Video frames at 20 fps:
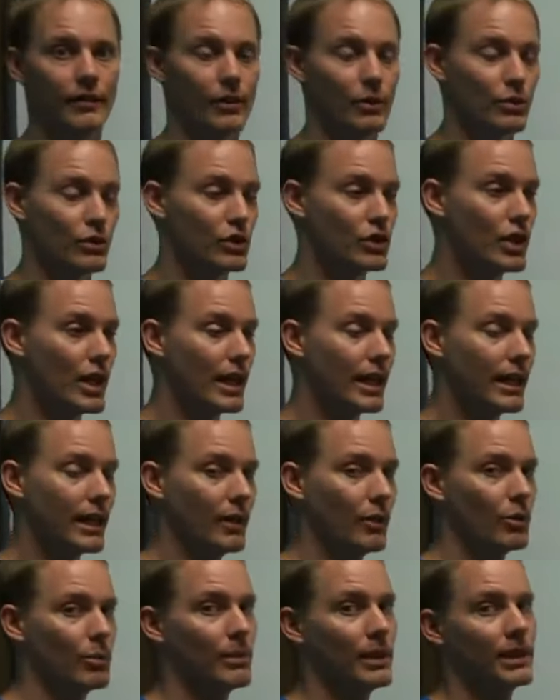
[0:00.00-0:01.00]
If it was
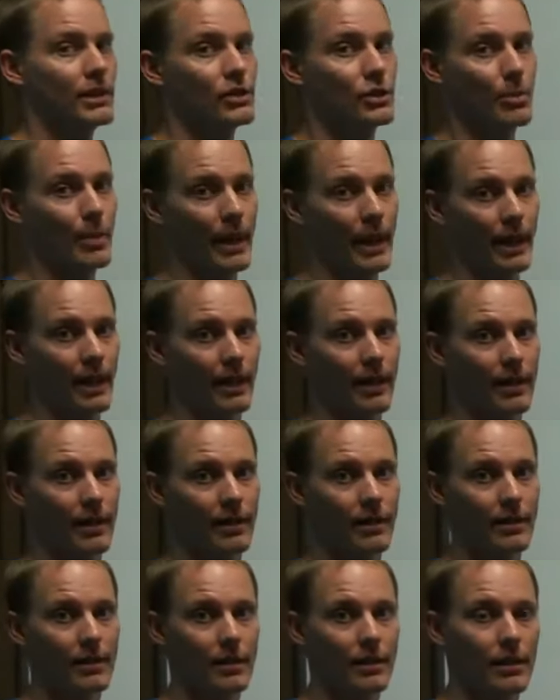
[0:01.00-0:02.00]
J, it would mean Japan.
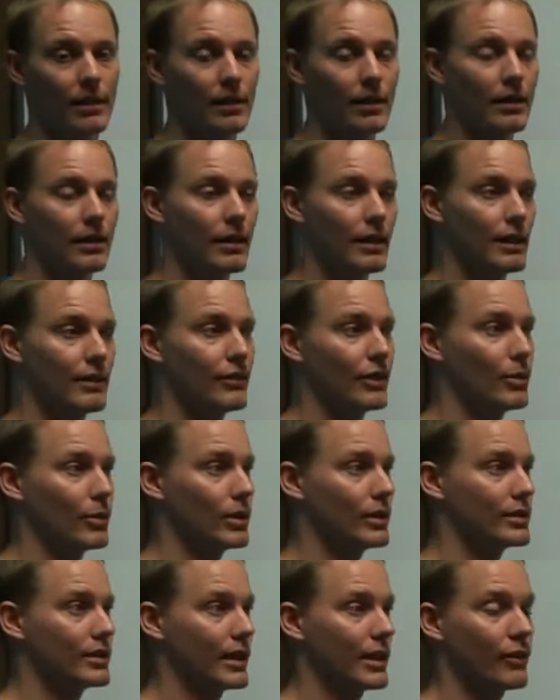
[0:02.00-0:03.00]
If
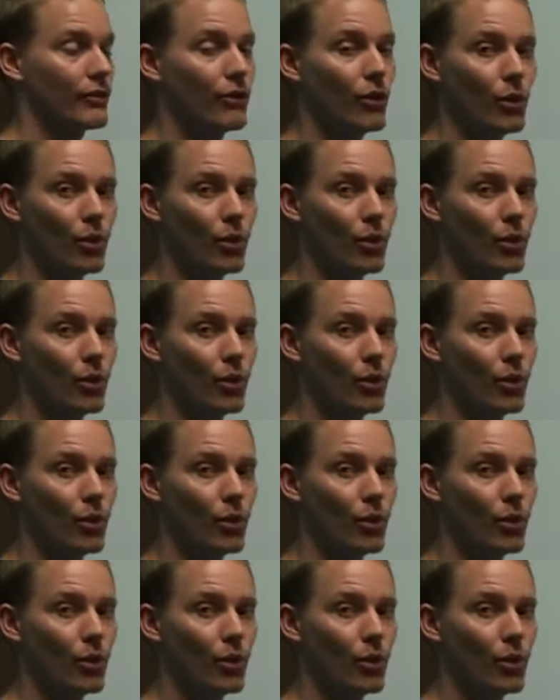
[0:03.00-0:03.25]
it was a